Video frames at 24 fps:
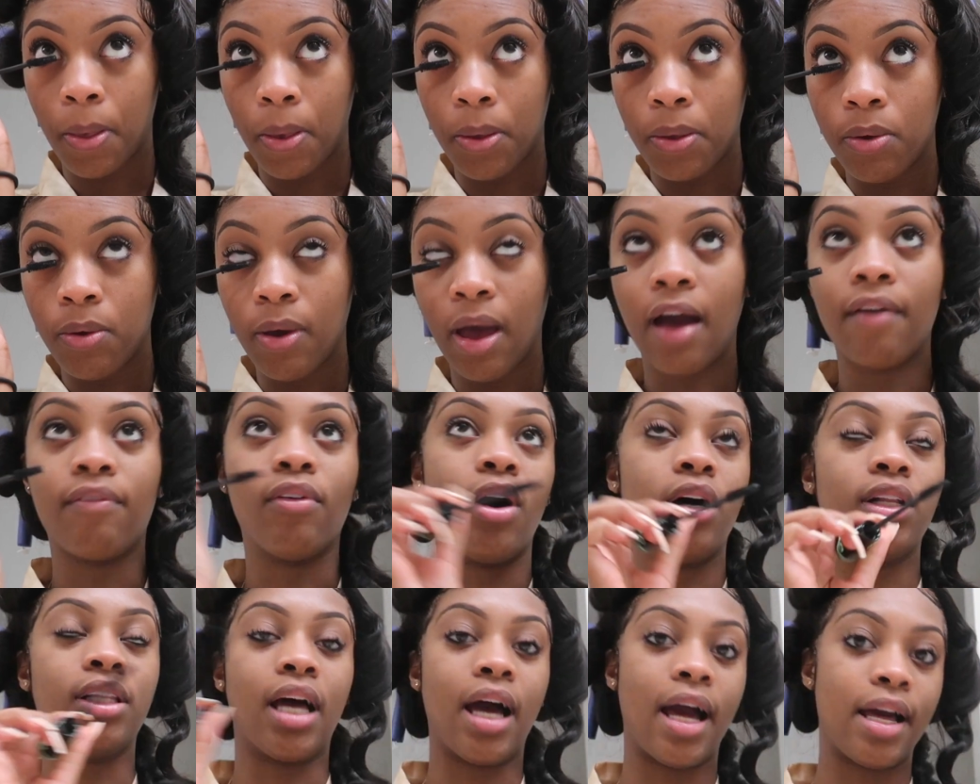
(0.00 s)
You have
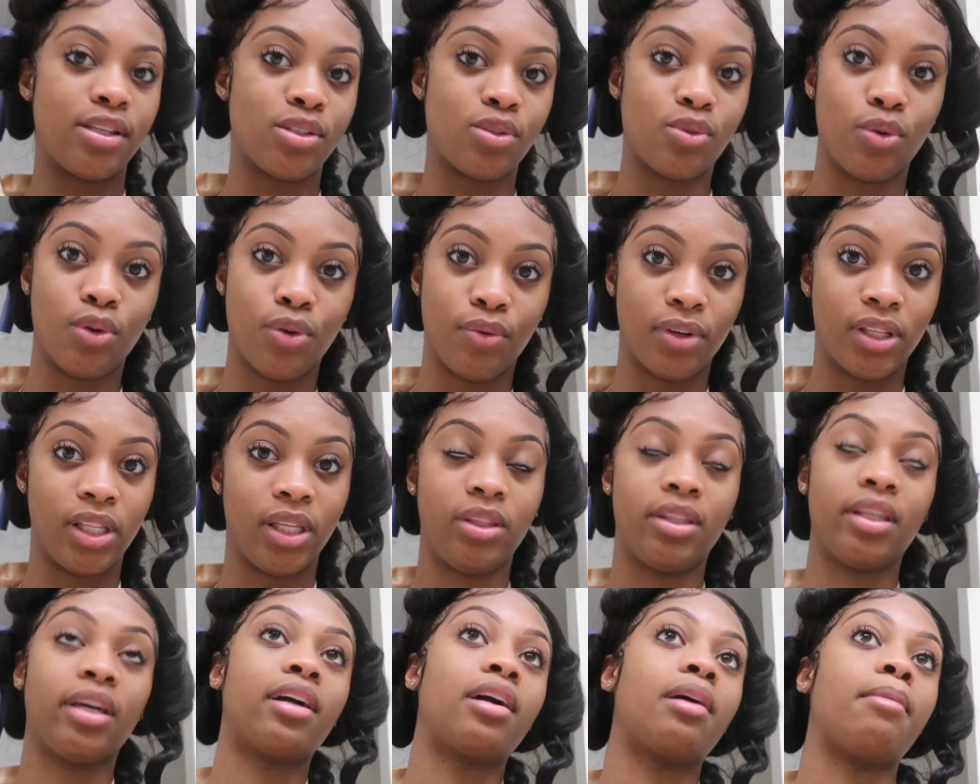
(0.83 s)
all the high school to really
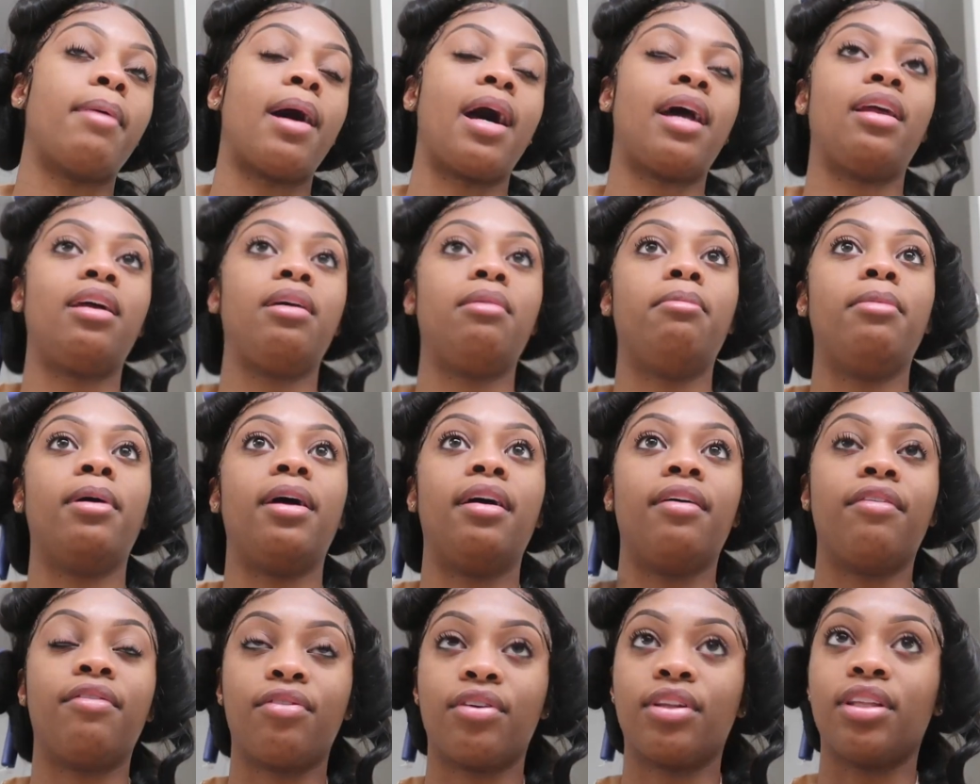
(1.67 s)
think about it,
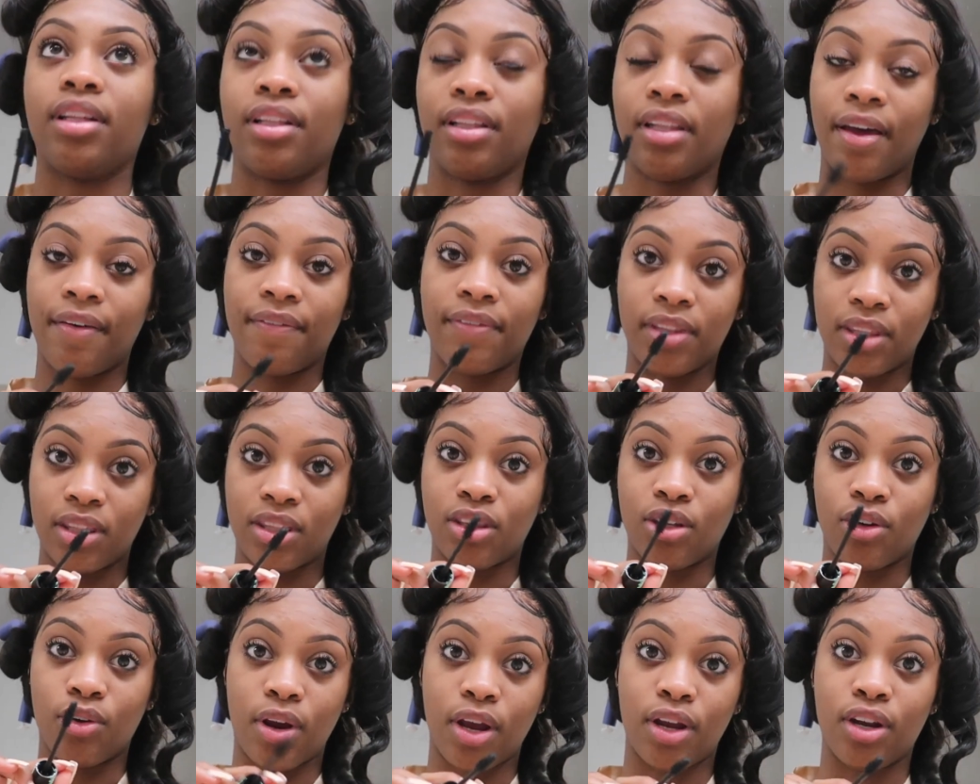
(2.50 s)
but for the
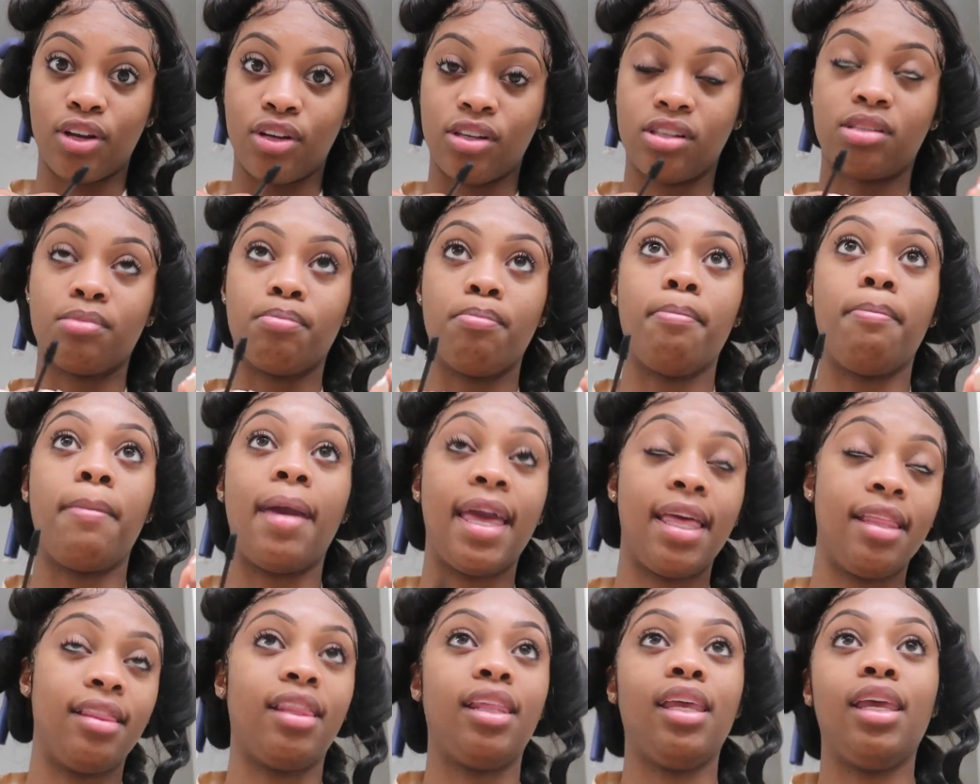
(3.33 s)
11th graders
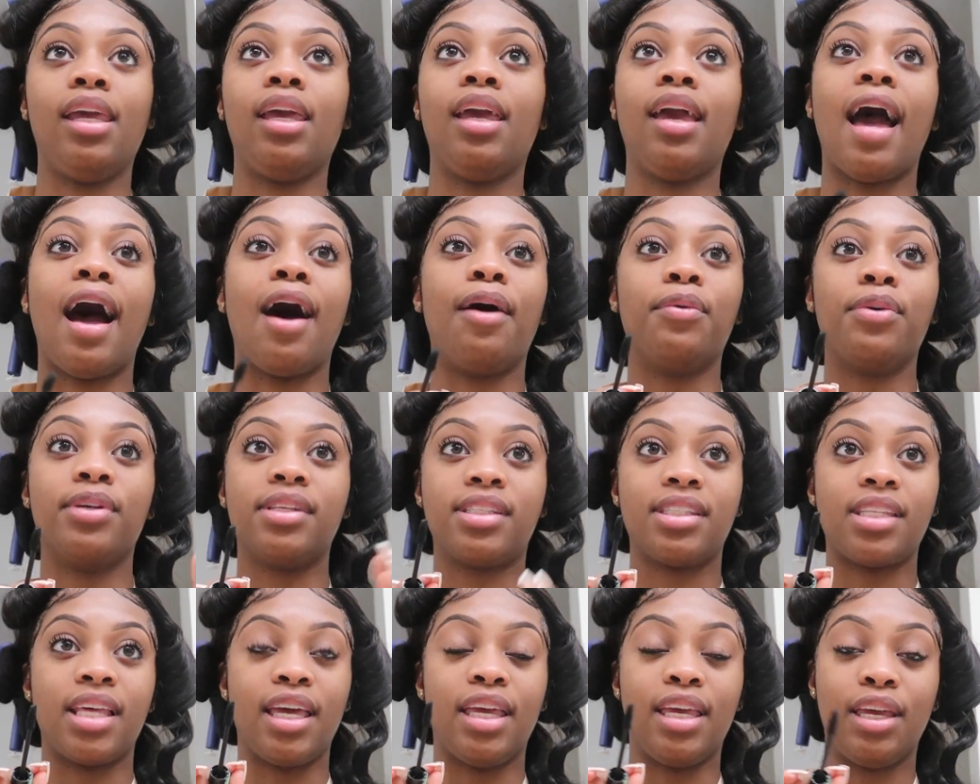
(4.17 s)
mainly, I would
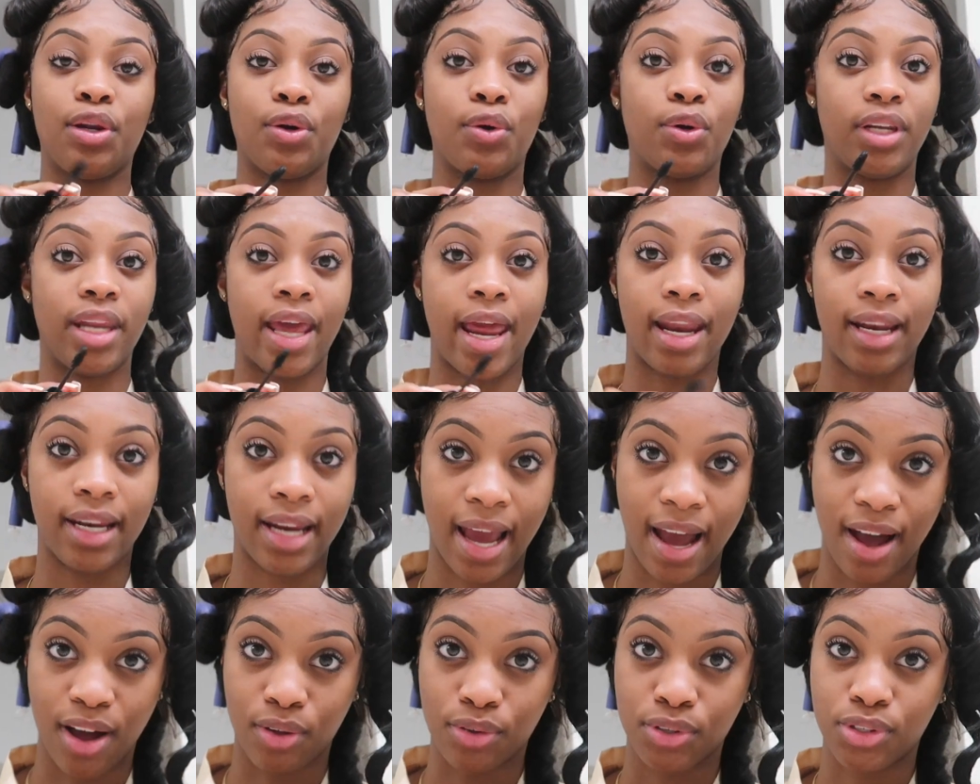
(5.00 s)
say get on that
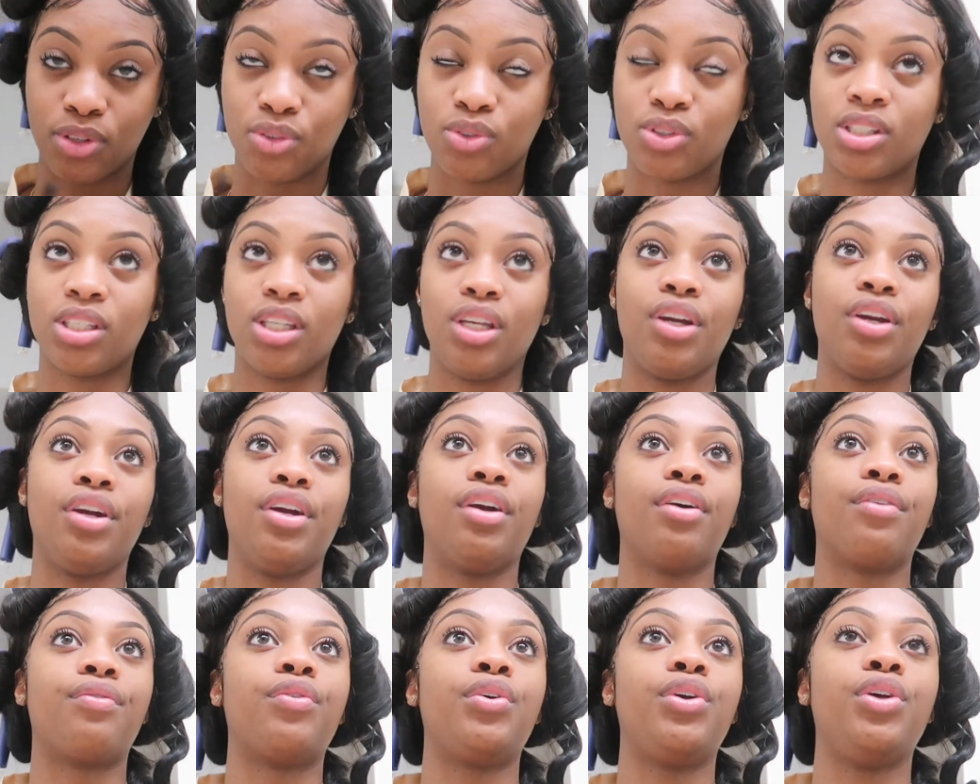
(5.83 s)
now. So senior
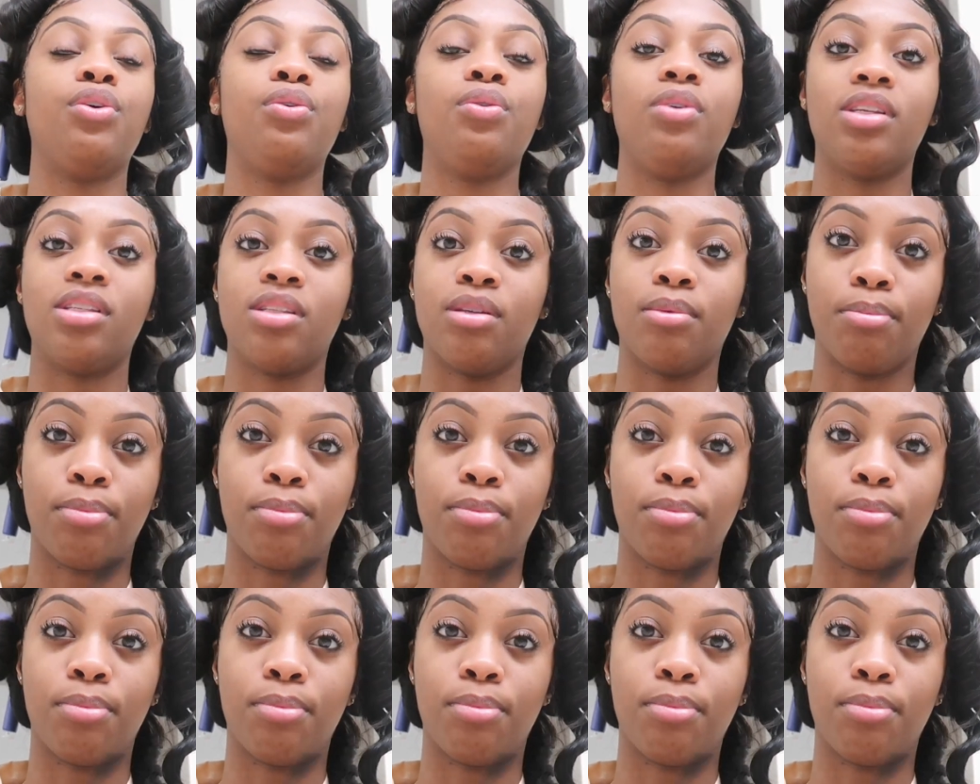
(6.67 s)
year for you is a